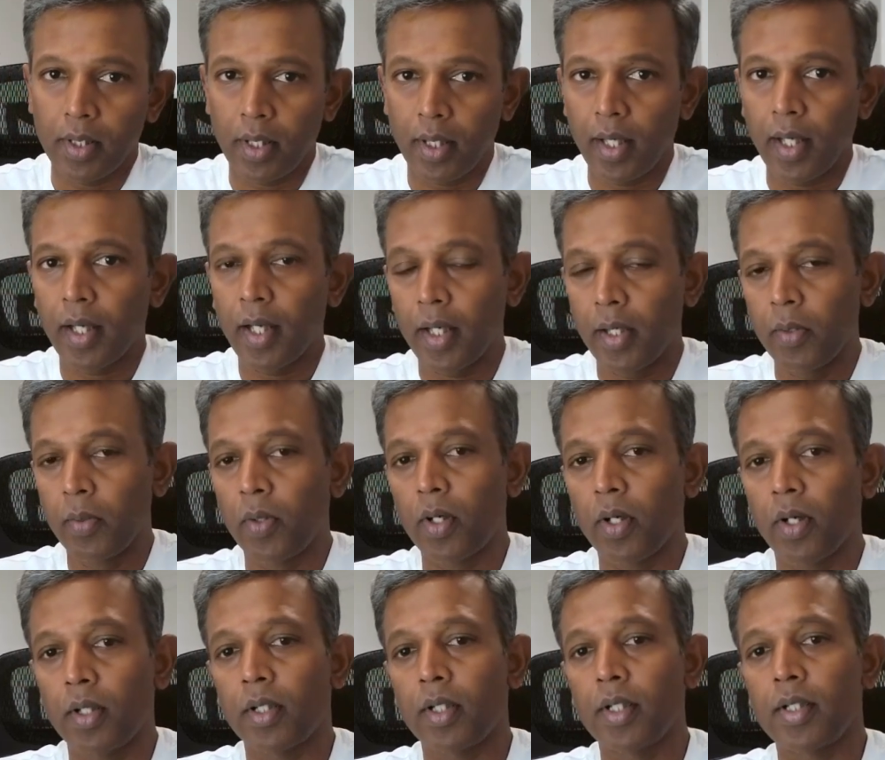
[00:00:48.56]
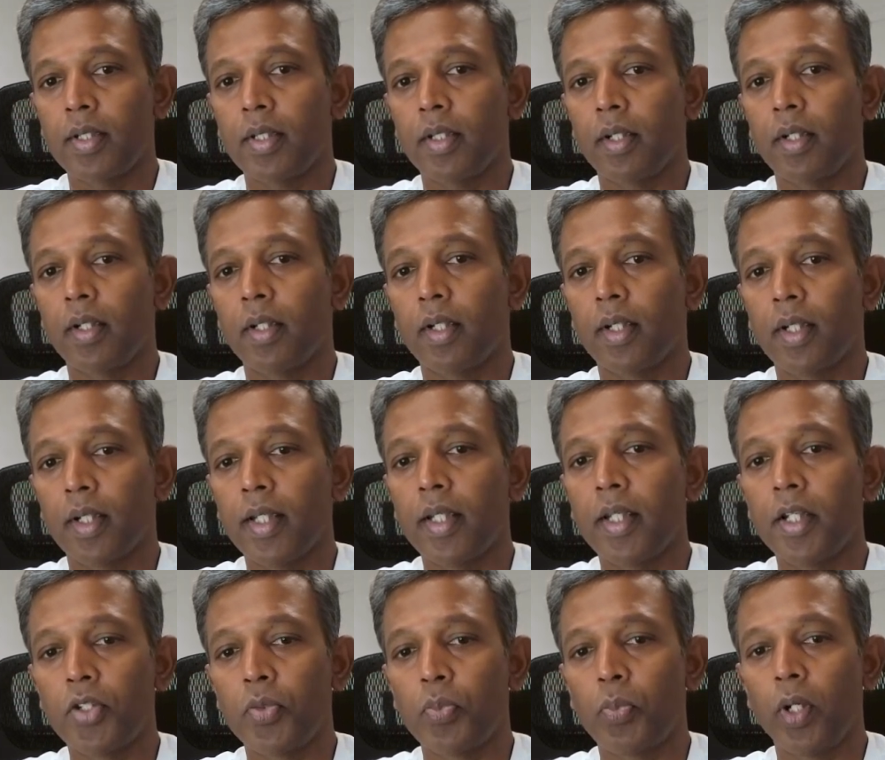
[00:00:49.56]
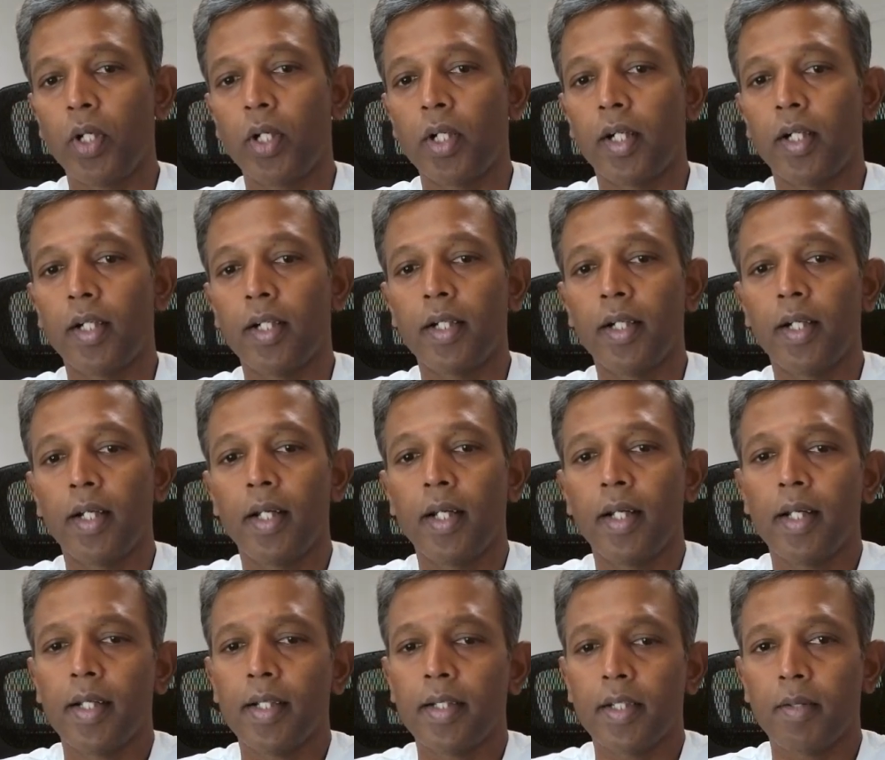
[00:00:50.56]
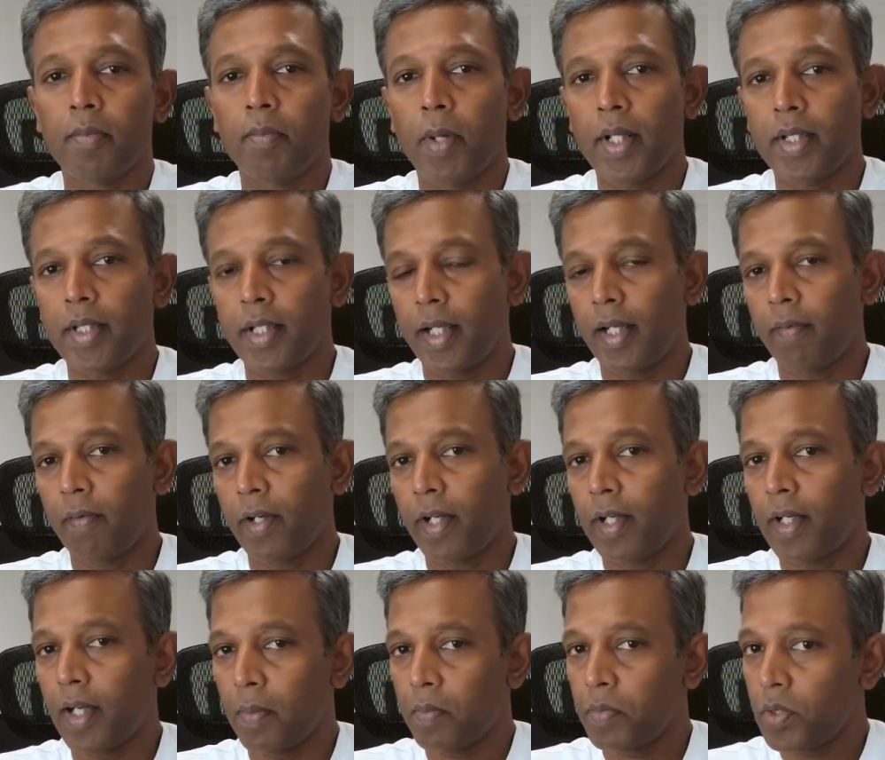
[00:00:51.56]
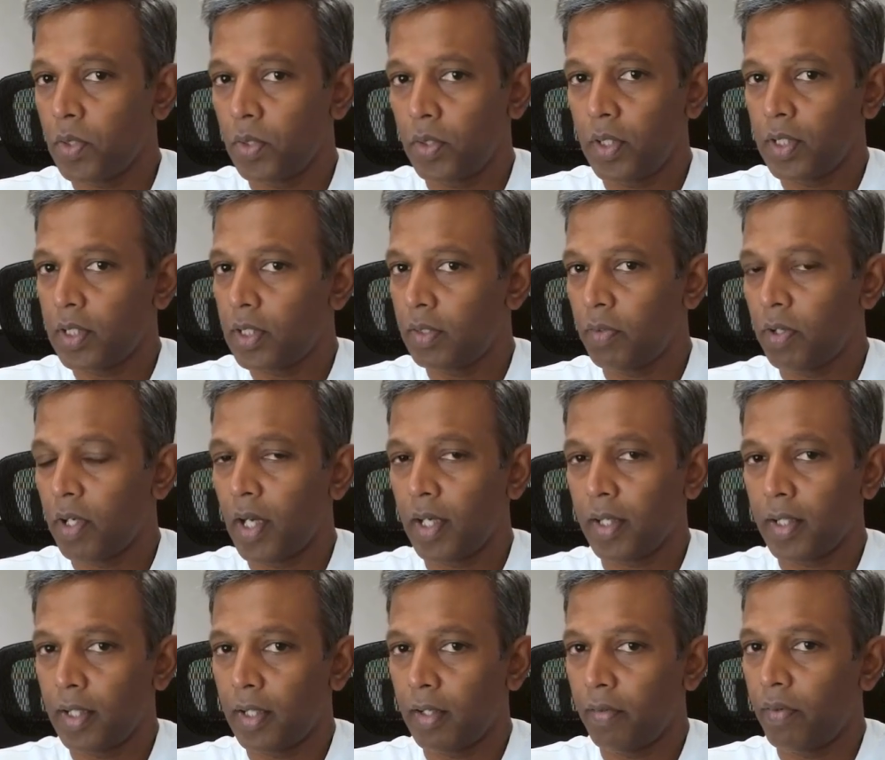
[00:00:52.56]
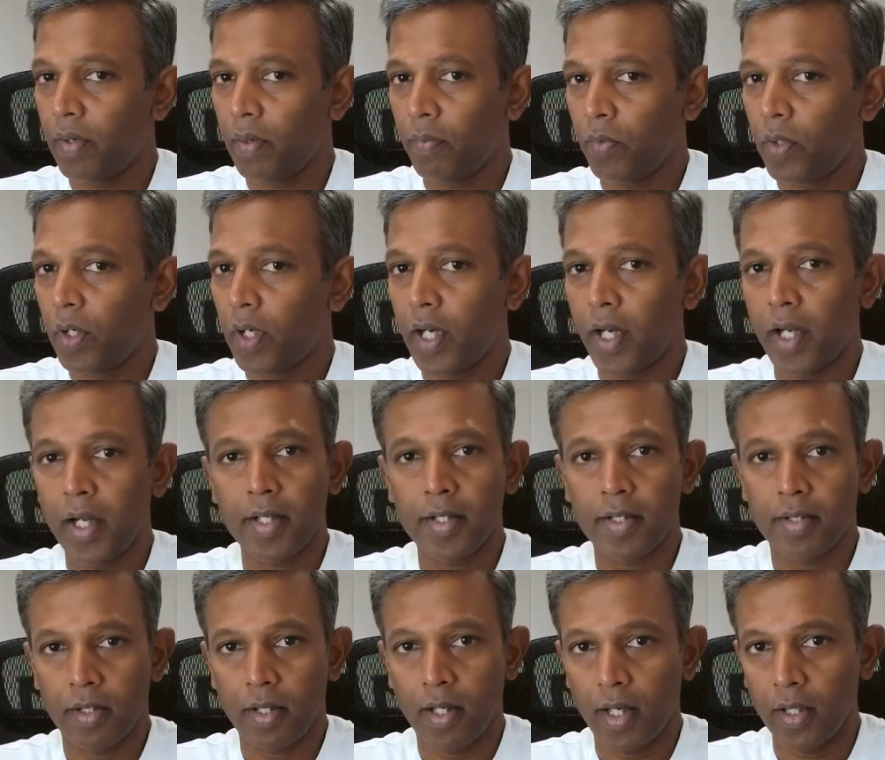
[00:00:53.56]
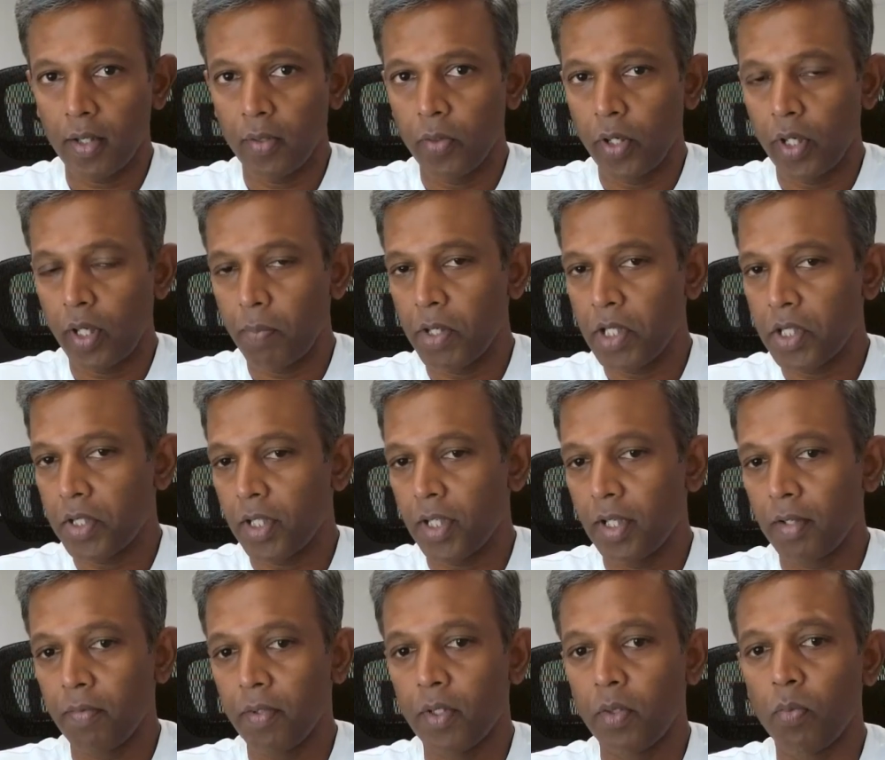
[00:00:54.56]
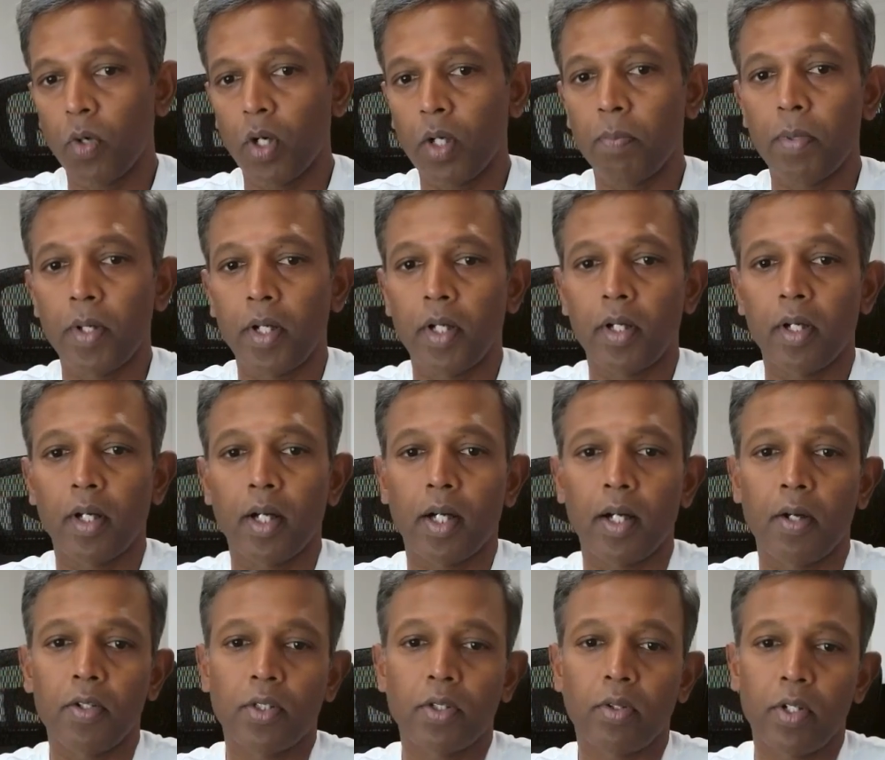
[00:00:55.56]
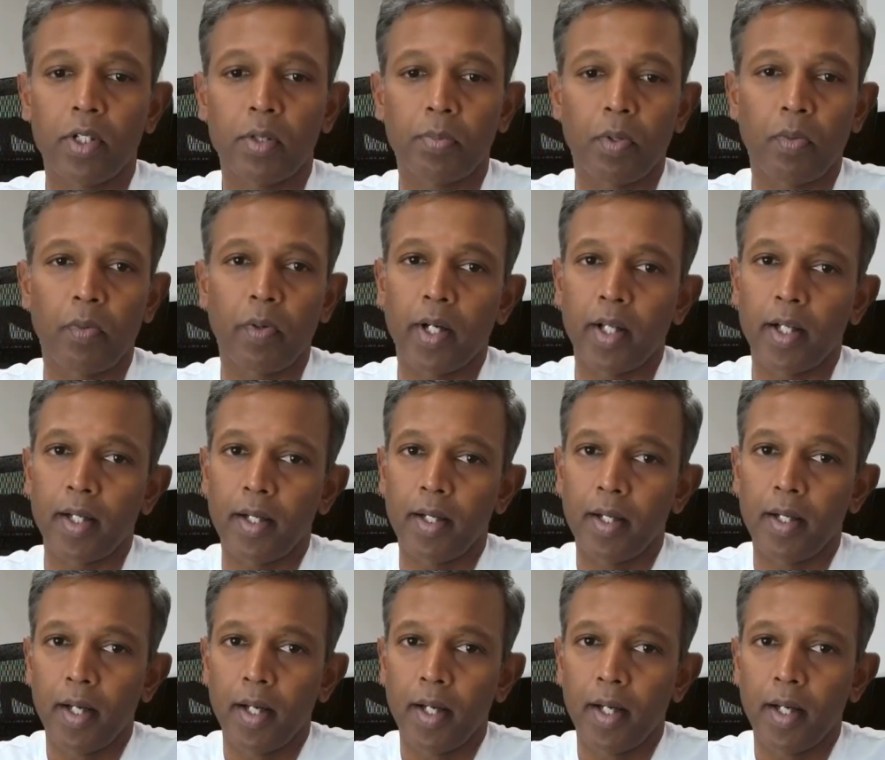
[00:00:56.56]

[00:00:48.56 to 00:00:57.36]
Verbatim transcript: take a look on this each pillar. So basically, when it comes to this well-architected framework, it is not going to be sticking with one particular cloud service provider